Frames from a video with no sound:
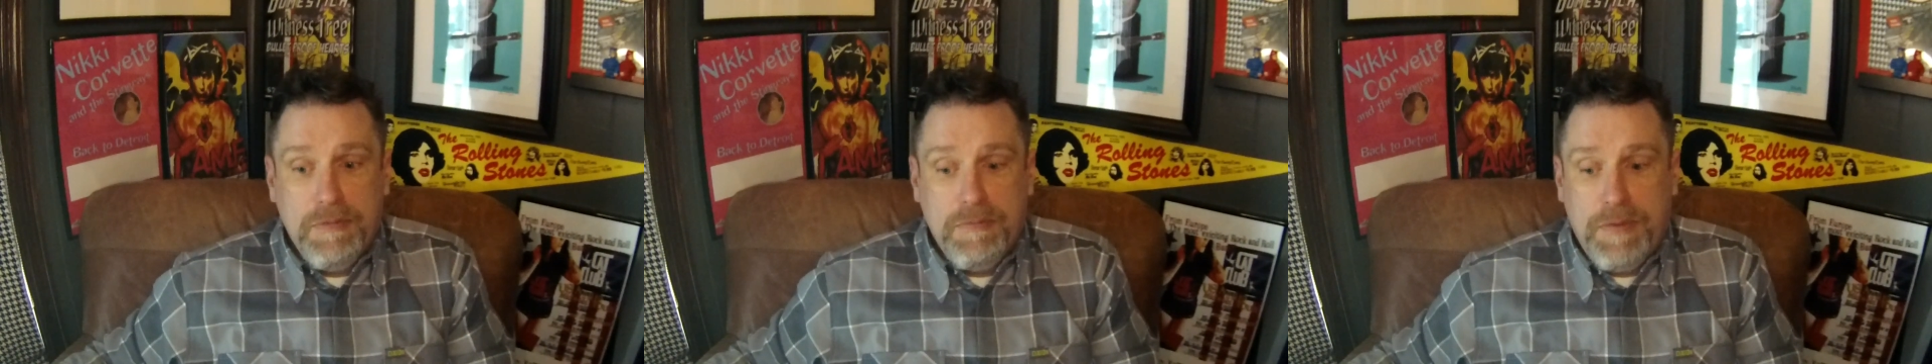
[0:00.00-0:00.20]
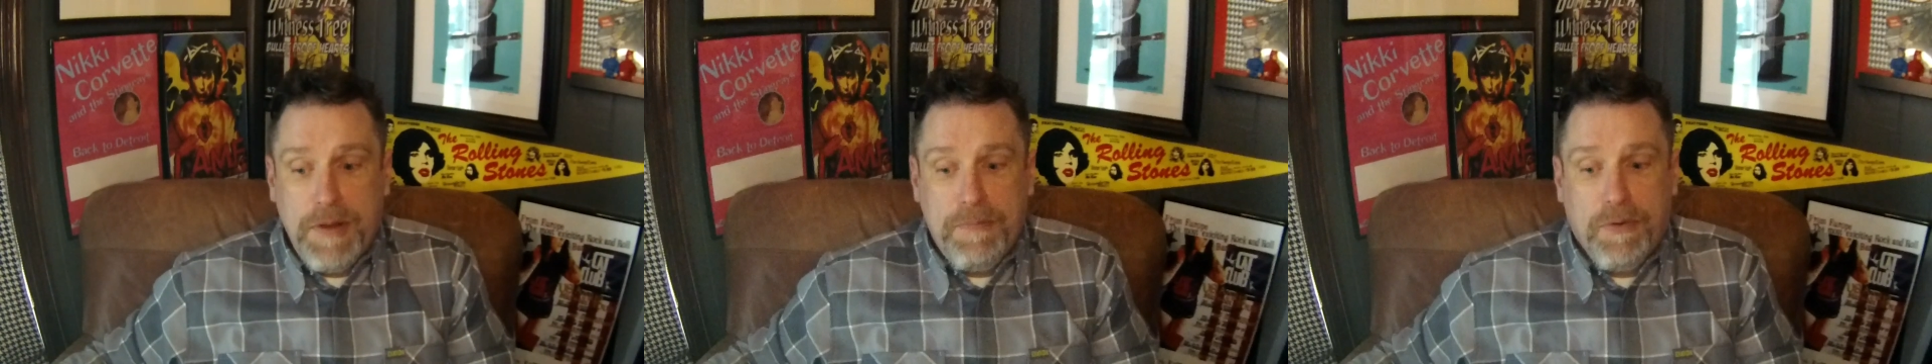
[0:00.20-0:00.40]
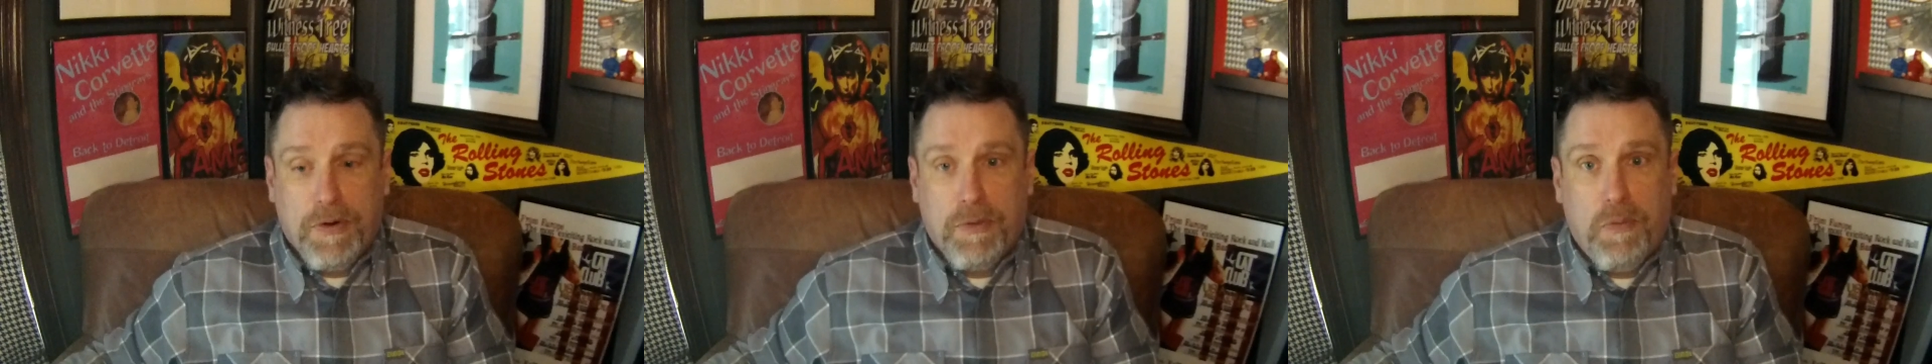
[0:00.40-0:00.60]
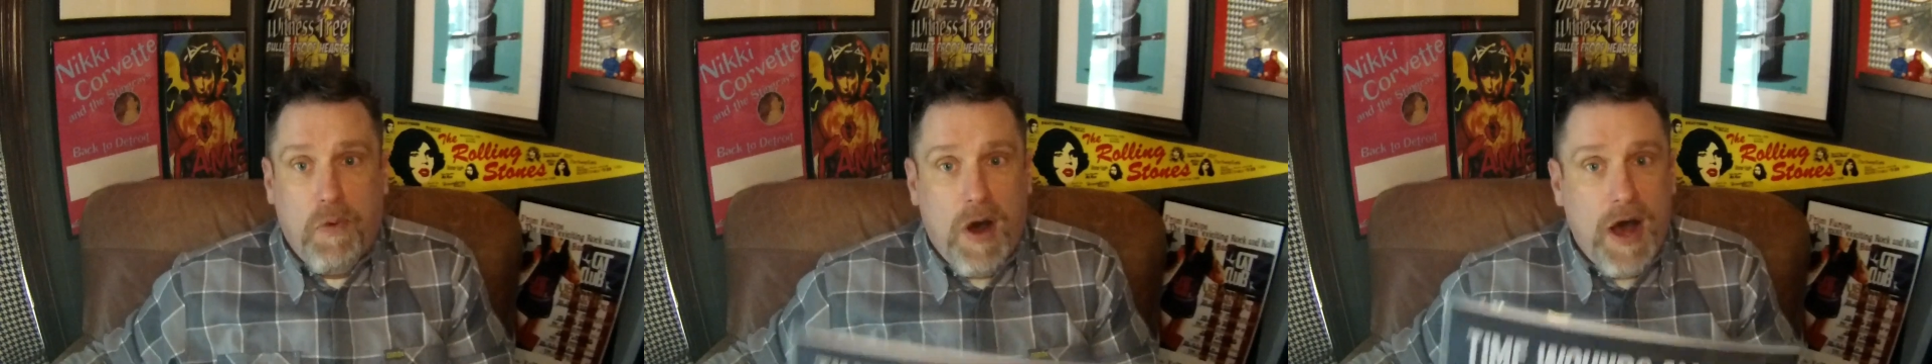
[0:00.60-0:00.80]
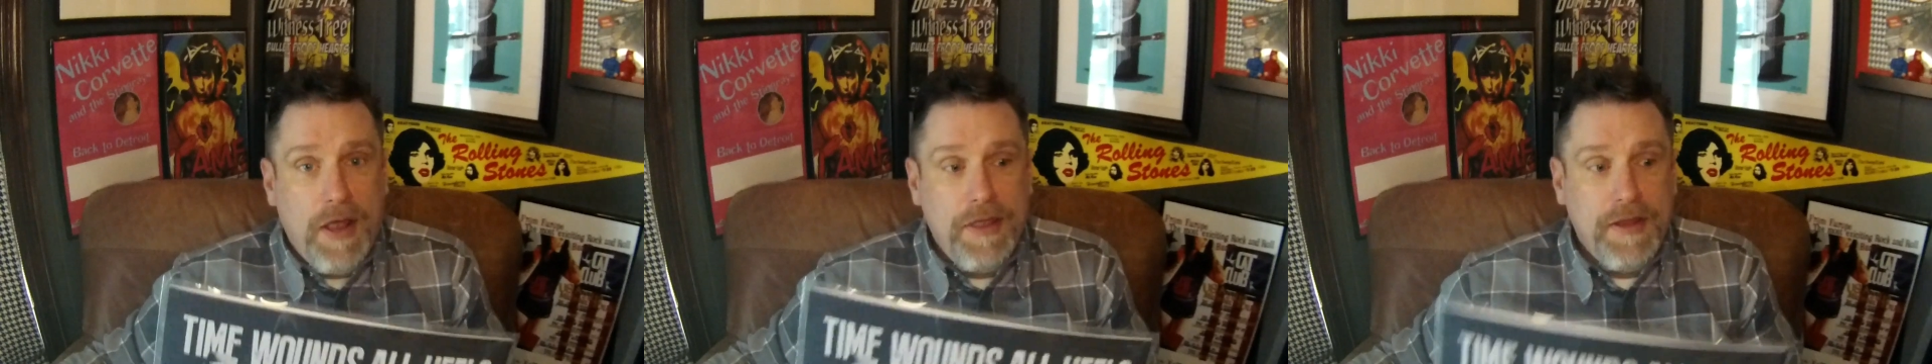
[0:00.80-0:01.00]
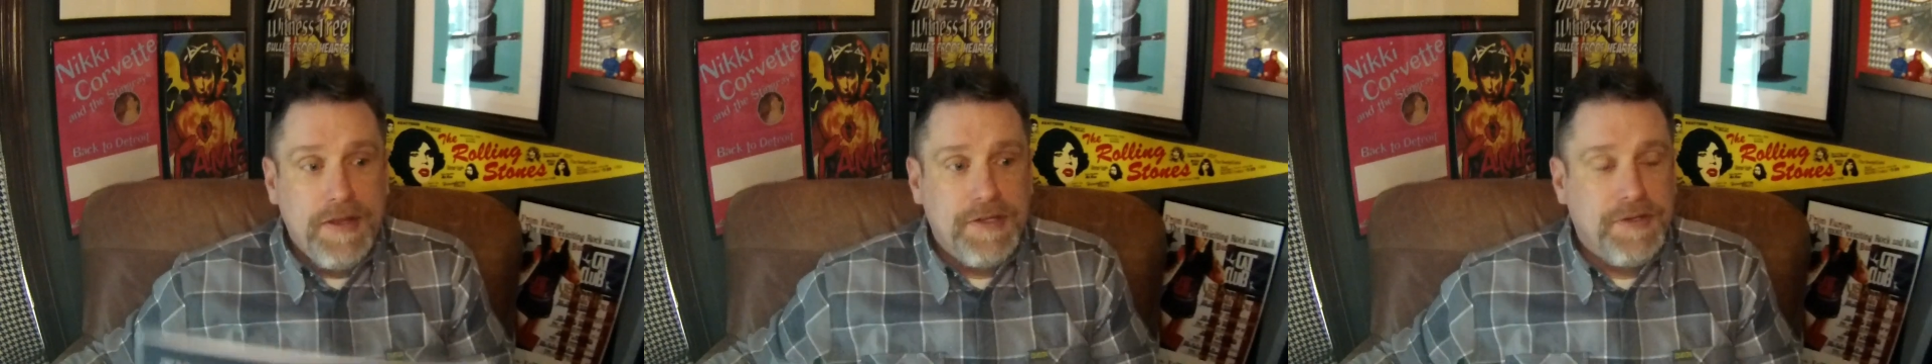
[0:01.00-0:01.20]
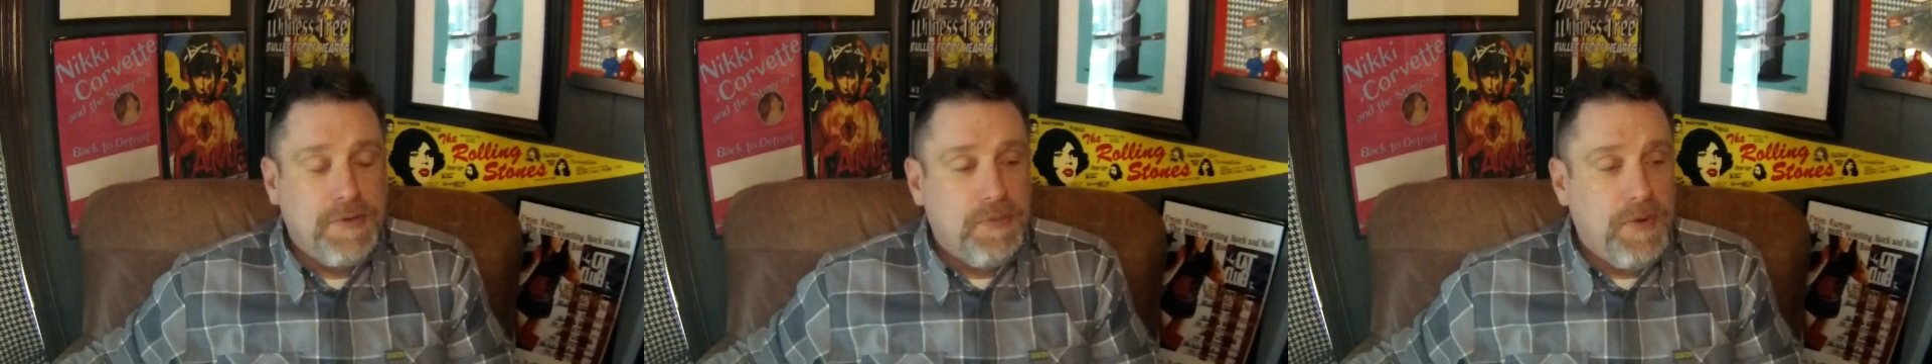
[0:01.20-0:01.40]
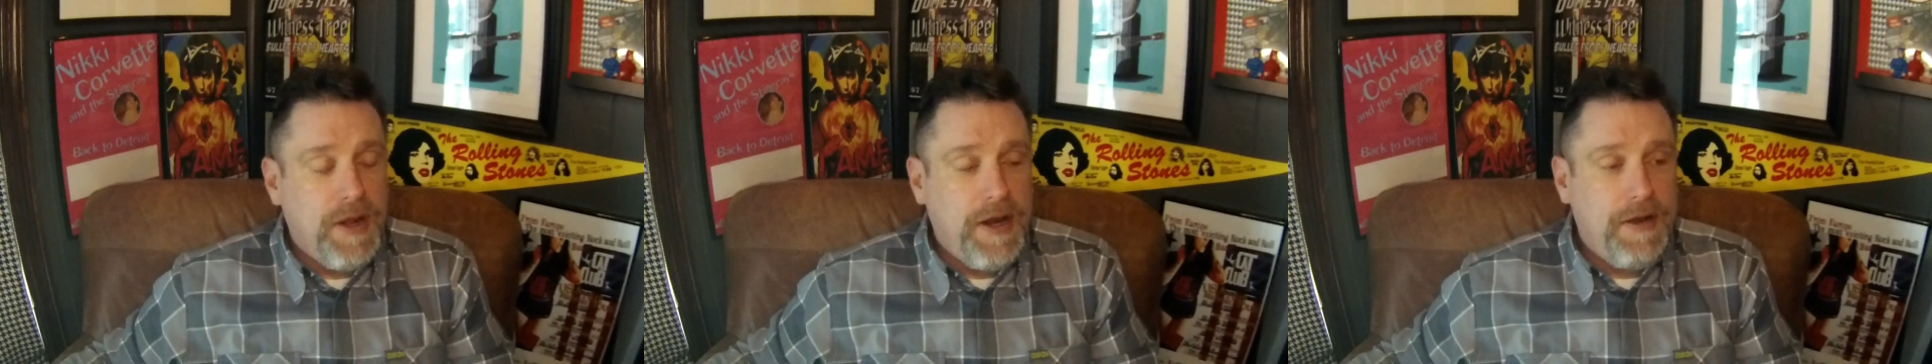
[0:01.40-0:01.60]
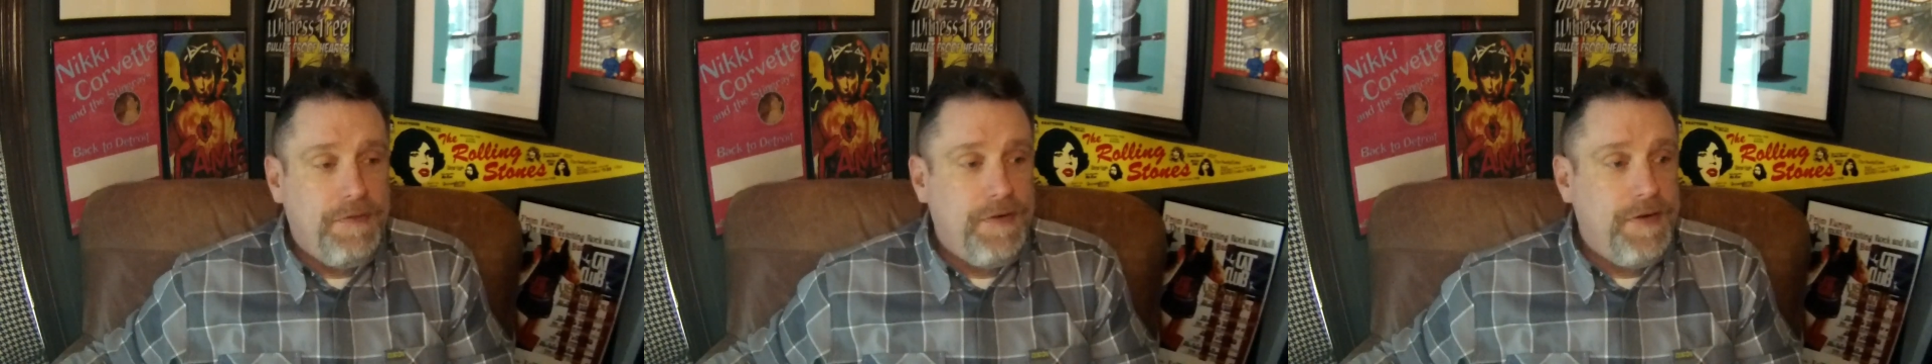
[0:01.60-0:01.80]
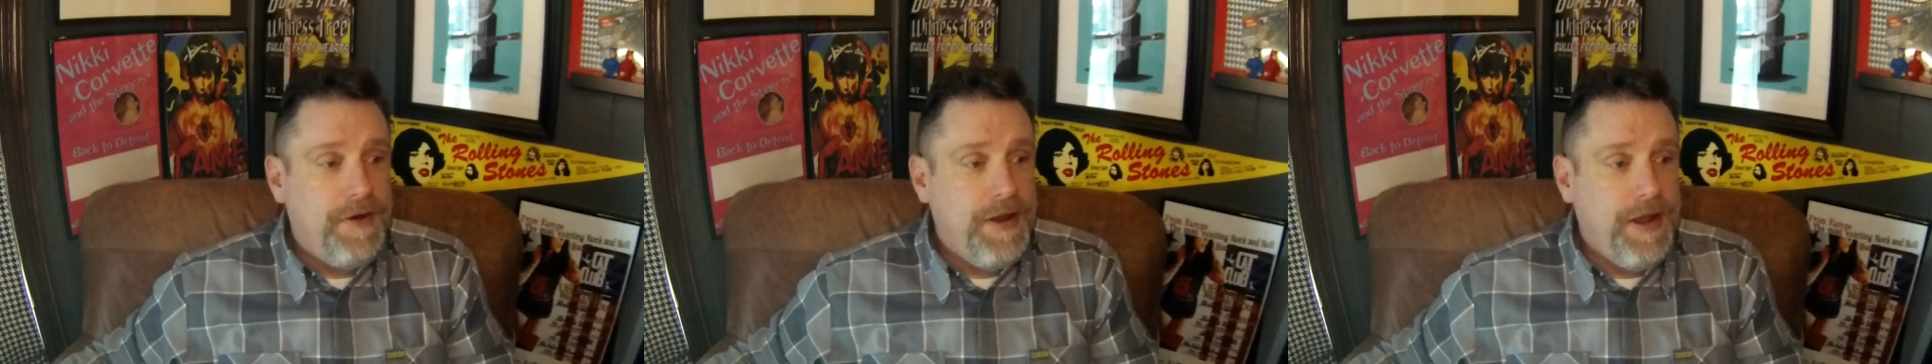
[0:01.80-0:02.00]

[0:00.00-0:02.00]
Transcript: people are wanting this or whatever.